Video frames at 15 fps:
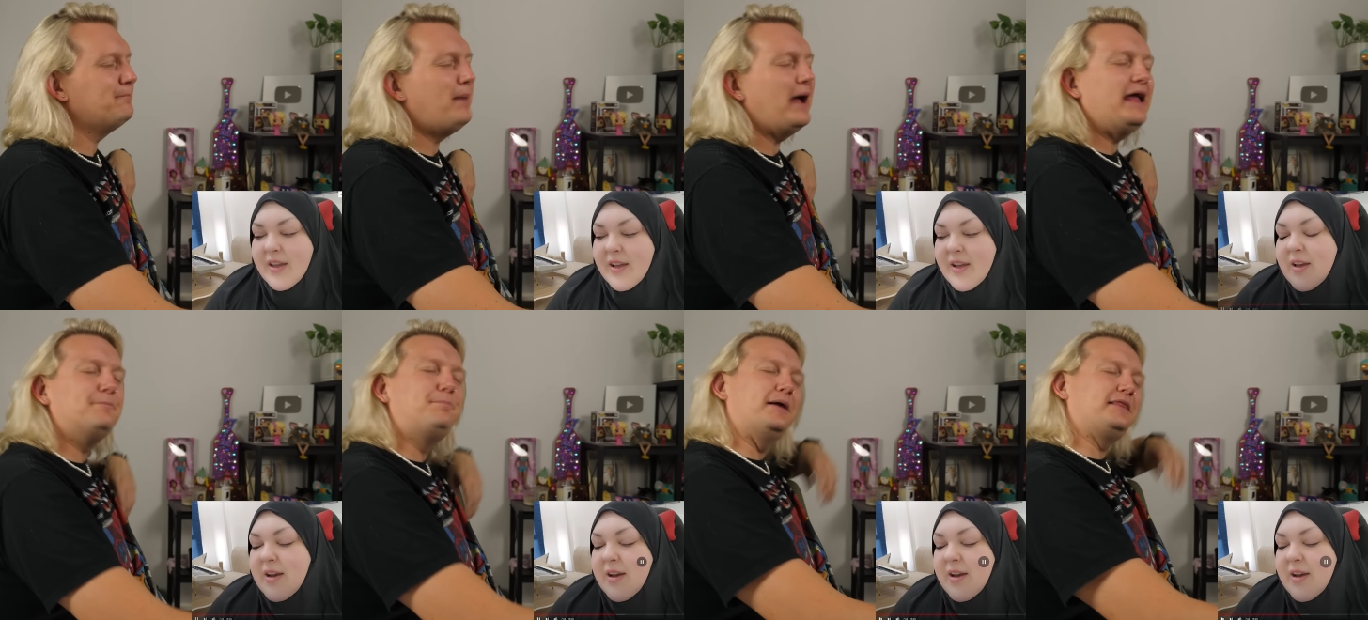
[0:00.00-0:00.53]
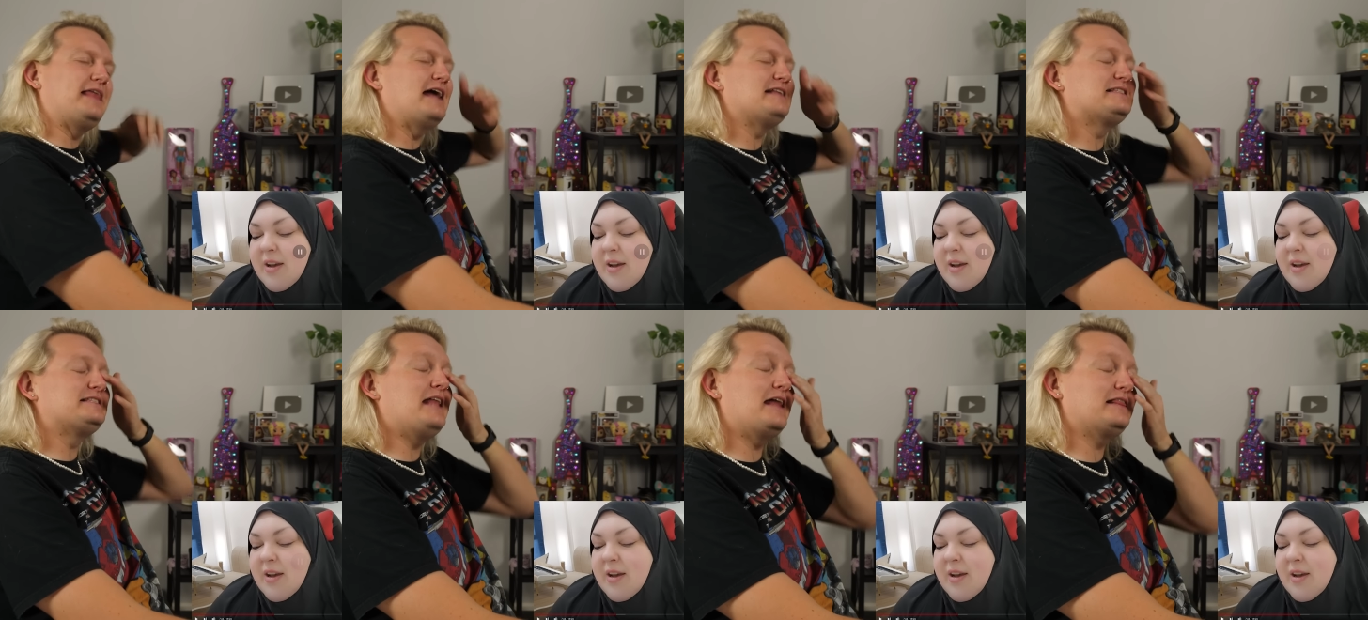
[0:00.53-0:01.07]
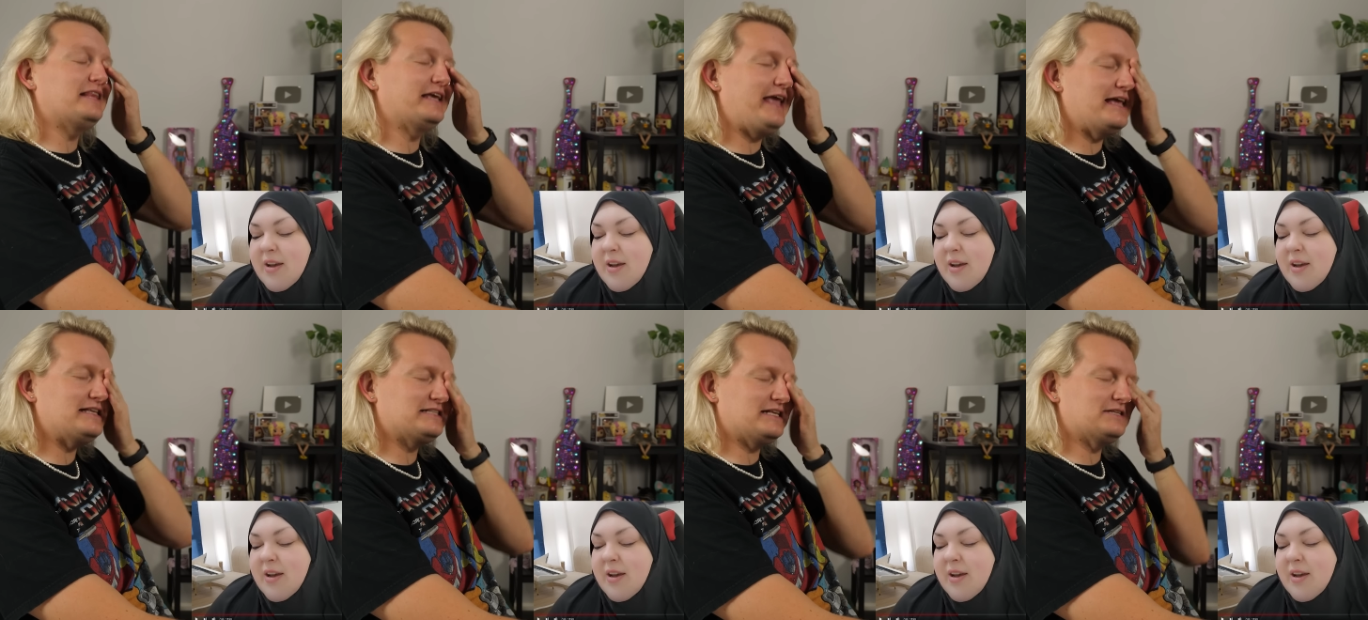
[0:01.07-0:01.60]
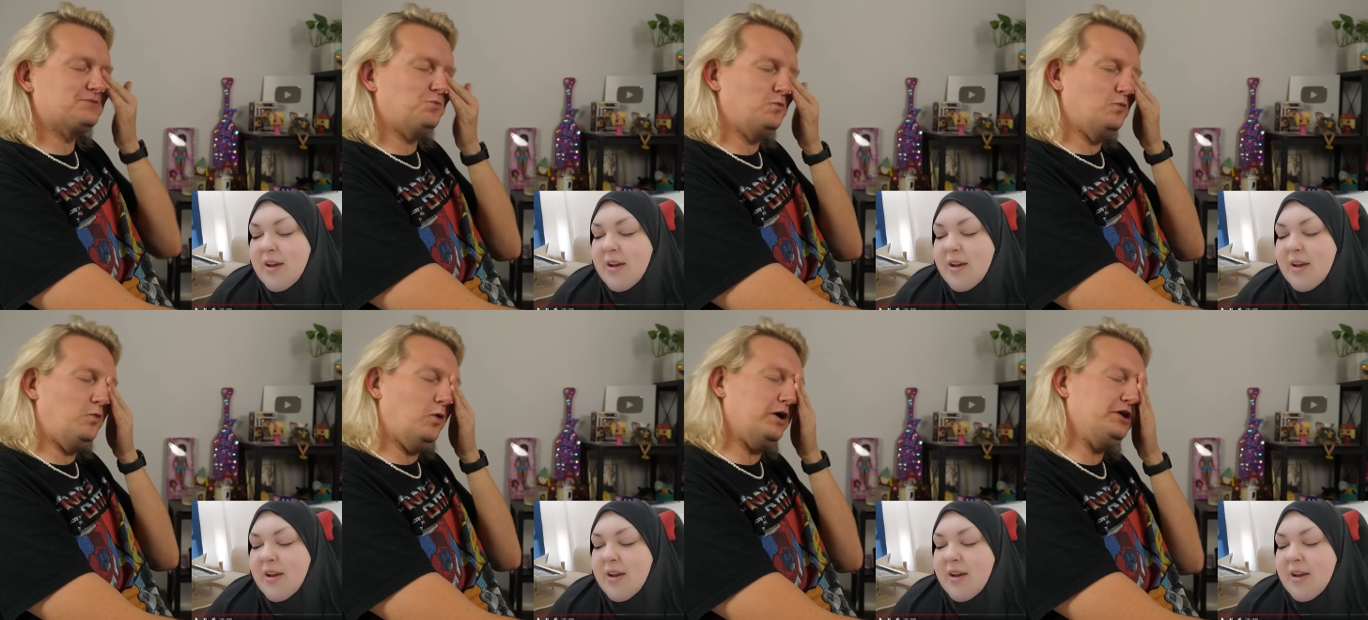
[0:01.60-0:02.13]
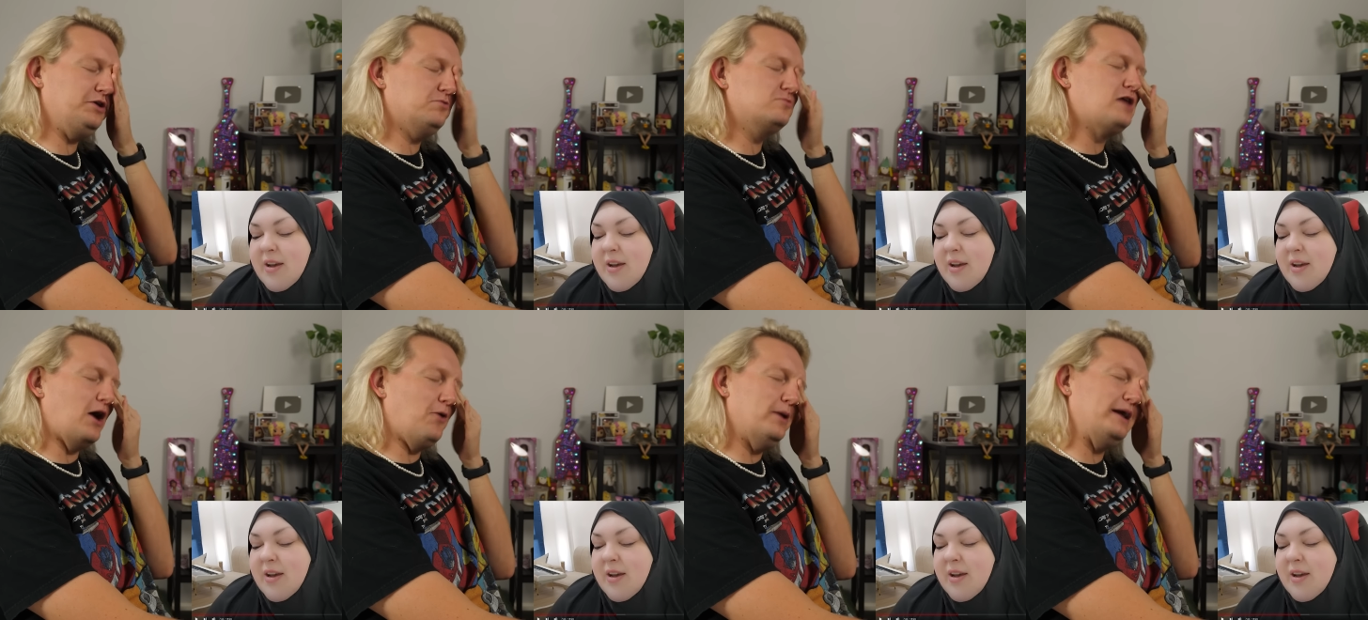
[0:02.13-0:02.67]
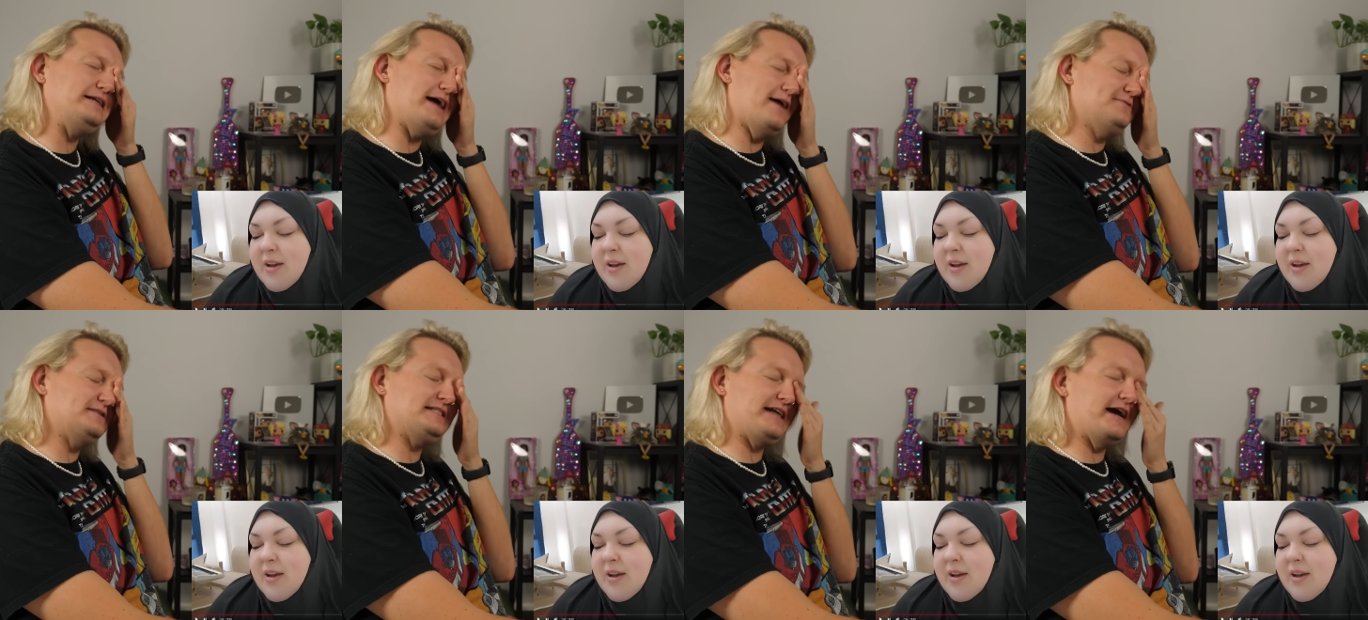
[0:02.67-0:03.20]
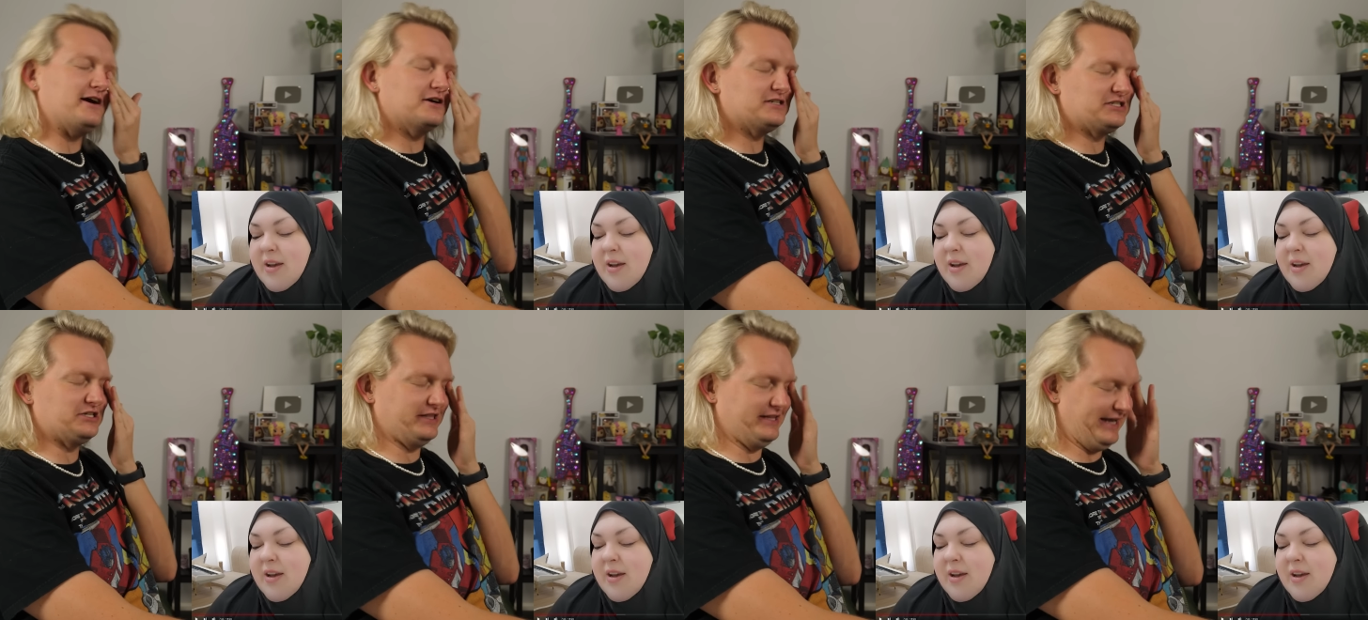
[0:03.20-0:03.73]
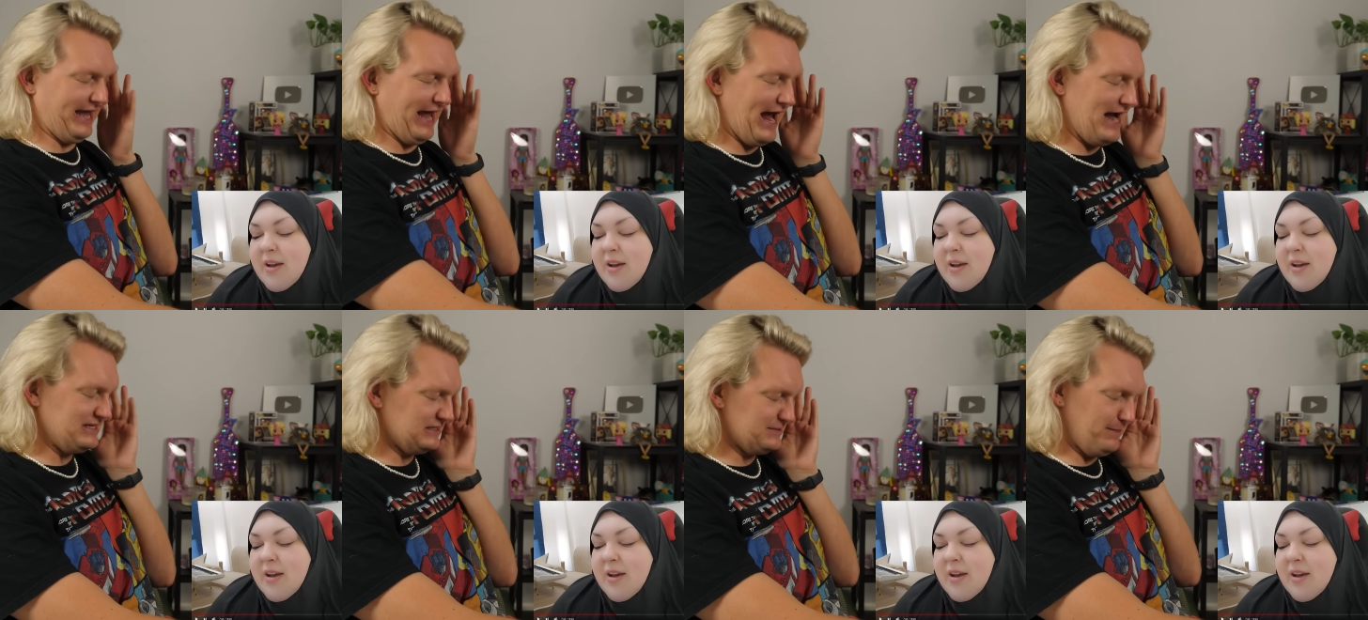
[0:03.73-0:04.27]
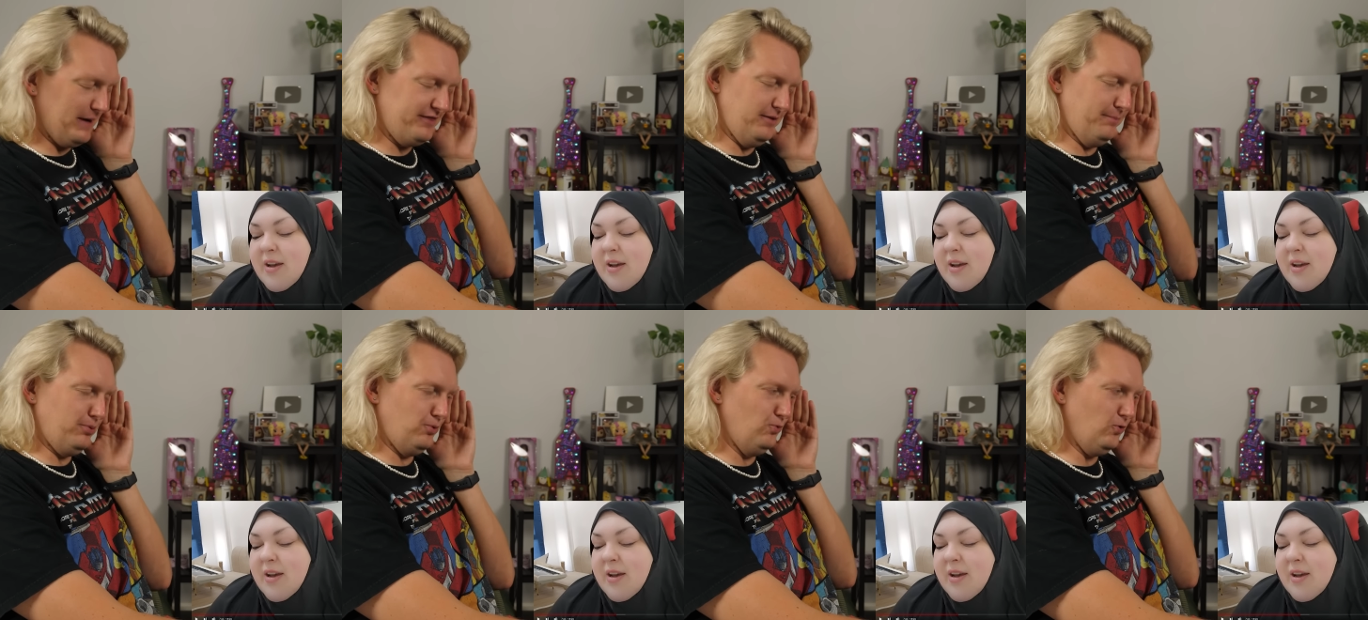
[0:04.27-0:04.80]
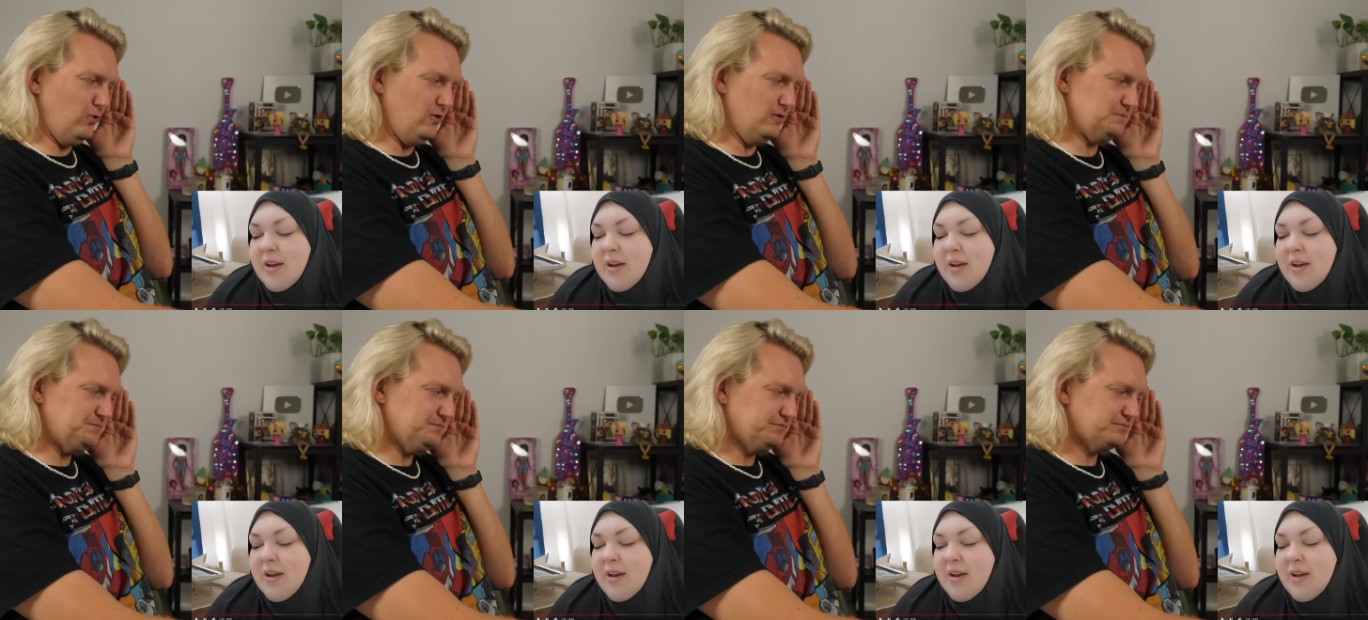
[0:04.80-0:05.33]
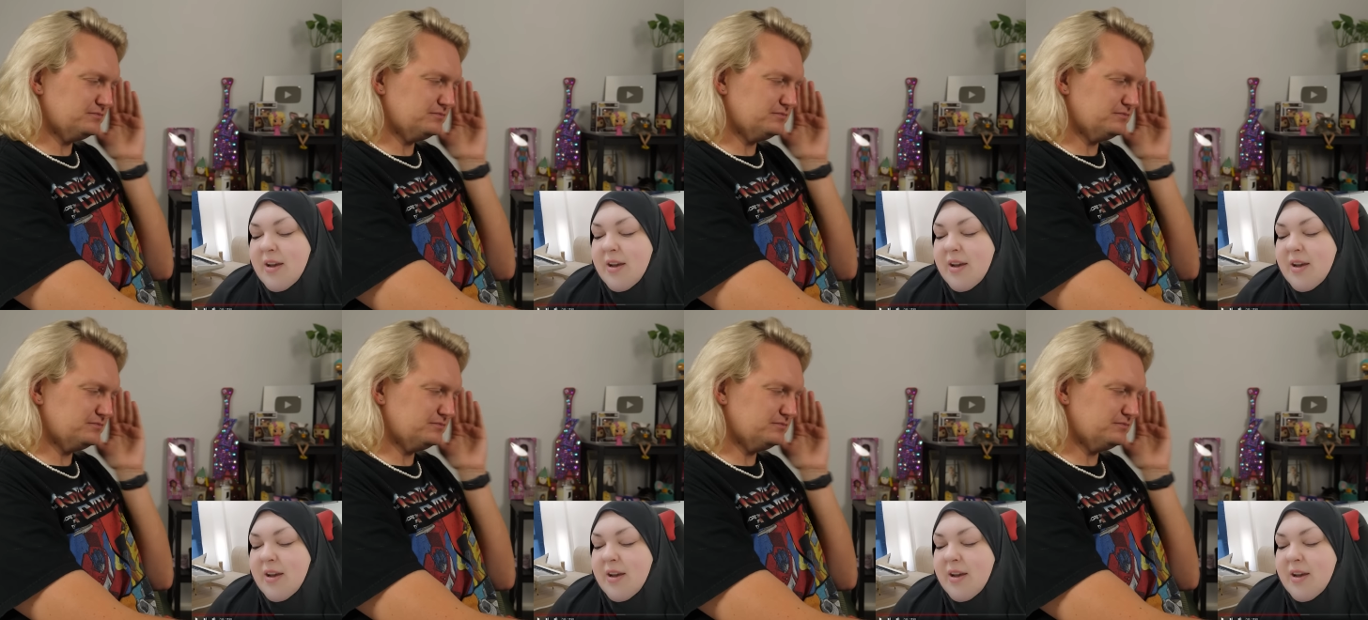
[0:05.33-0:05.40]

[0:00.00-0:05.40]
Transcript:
Speaker 1: But that's not the case, because weren't you going downstairs to the cats by the pool?